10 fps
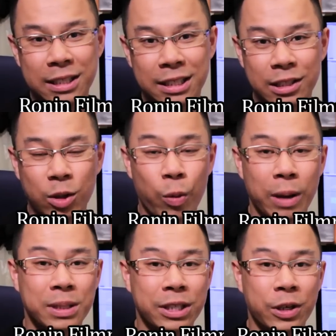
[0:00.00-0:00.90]
This is a
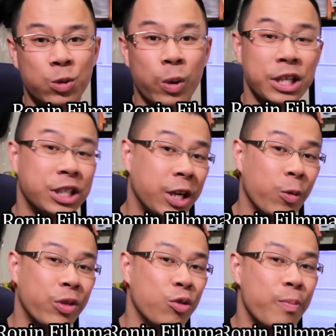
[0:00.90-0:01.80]
web series where I share
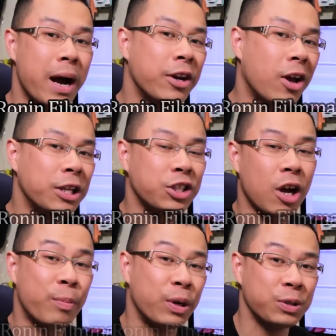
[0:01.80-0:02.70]
with you my knowledge
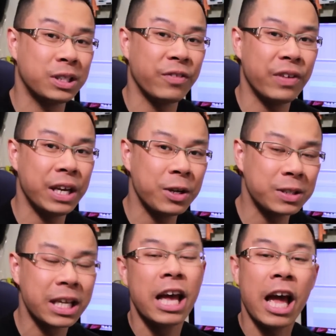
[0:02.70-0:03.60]
on producing
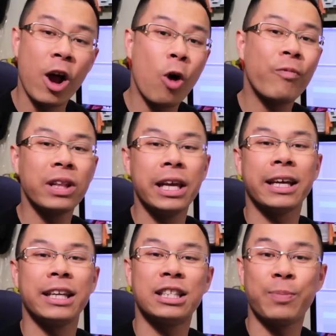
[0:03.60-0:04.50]
videos, and hopefully it
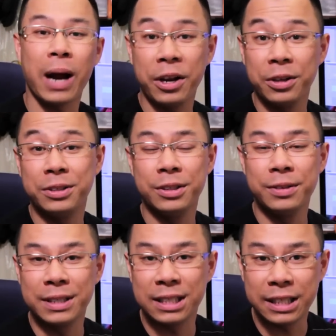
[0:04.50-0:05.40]
can inspire you to
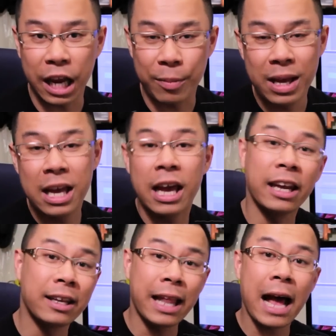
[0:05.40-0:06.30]
do the same.
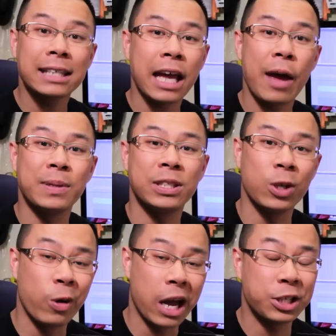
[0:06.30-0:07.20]
In the last
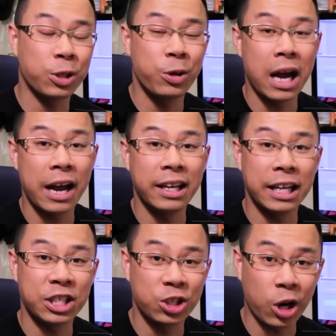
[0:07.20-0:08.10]
episode, I showed you how to
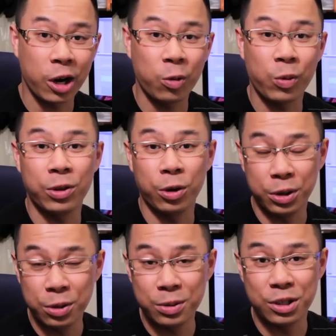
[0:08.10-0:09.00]
get started with your
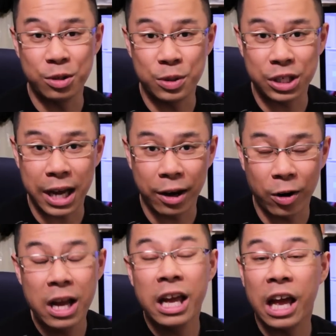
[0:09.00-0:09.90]
YouTube channel.